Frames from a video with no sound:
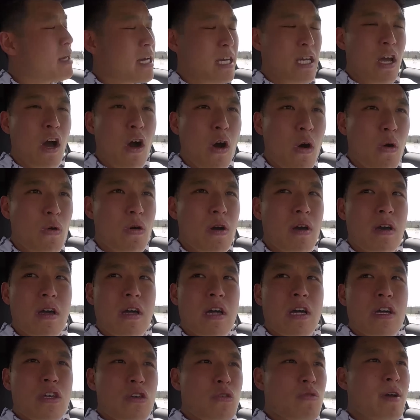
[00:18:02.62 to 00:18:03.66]
like, yo,
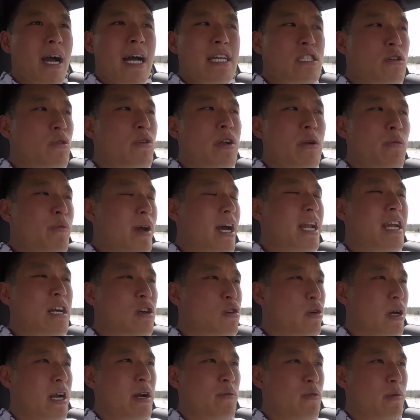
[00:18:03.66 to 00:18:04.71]
you guys already ran a
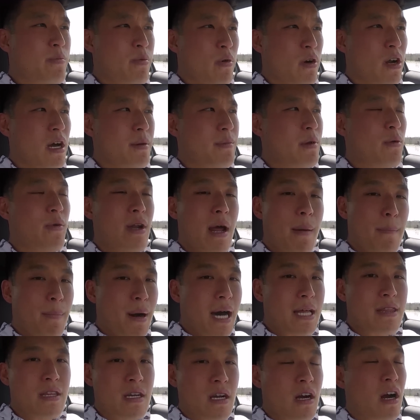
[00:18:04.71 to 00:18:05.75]
credit report on me when I
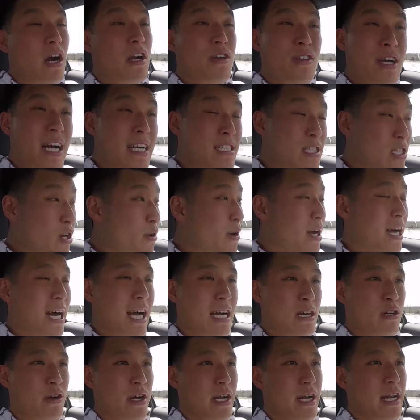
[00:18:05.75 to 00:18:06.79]
bought the car. You guys know I
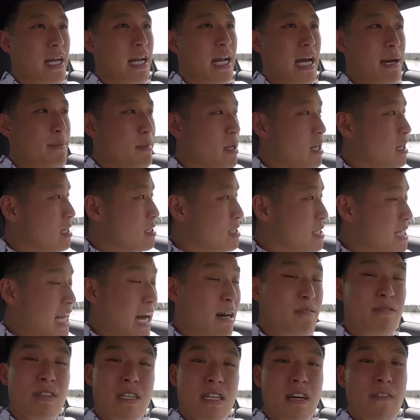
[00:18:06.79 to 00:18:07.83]
got credit and I'm in a
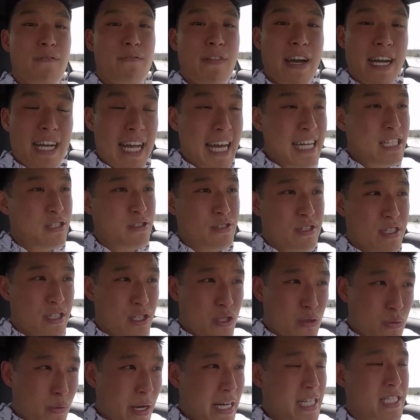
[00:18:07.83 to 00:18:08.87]
sound enough financial
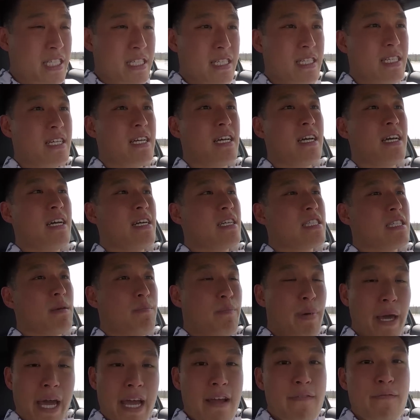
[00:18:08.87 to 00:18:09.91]
situation to
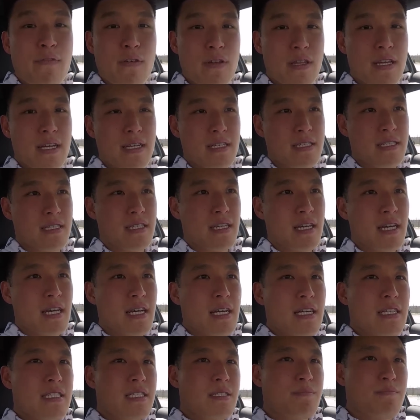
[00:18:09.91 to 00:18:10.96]
pay for this.
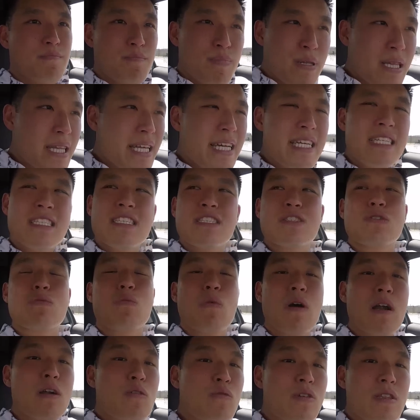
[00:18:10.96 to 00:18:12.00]
Please just
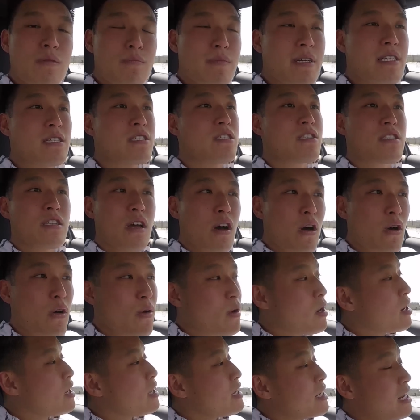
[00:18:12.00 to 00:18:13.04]
work with me. So
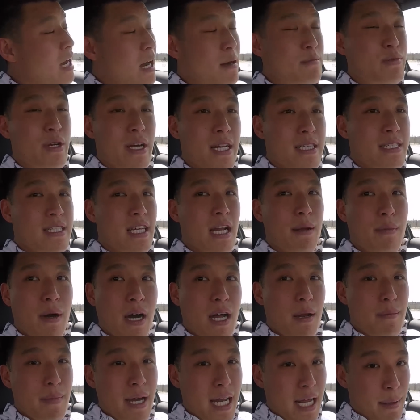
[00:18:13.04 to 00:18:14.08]
now I'm trying to set up
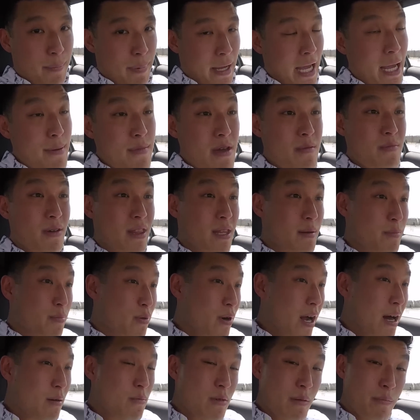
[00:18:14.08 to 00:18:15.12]
automatic payment, but the
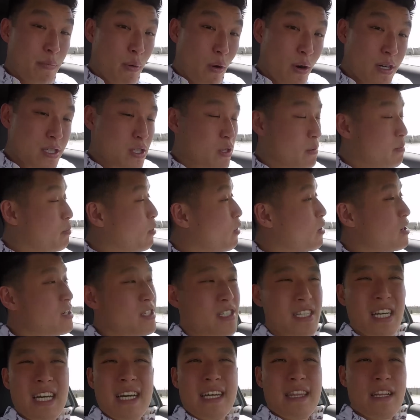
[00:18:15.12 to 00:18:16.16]
problem with Porsche, so
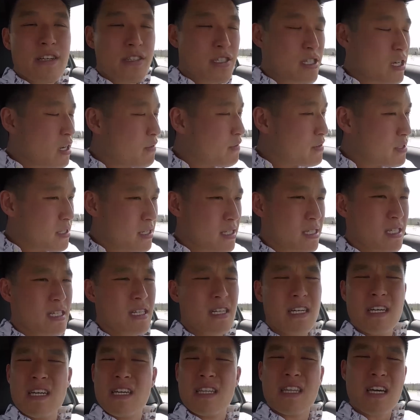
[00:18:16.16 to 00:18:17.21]
Porsche, their service is
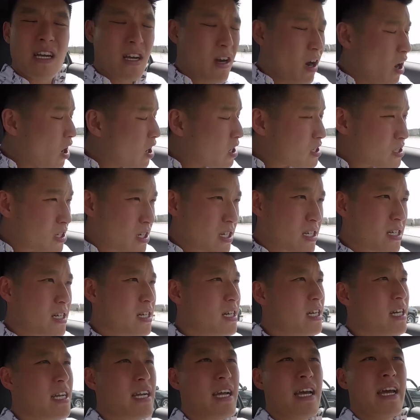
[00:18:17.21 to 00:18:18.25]
good, the cars are
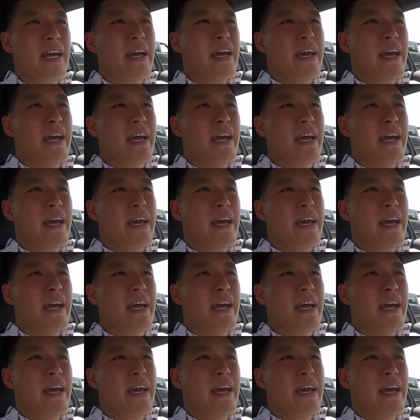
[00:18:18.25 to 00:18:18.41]
good,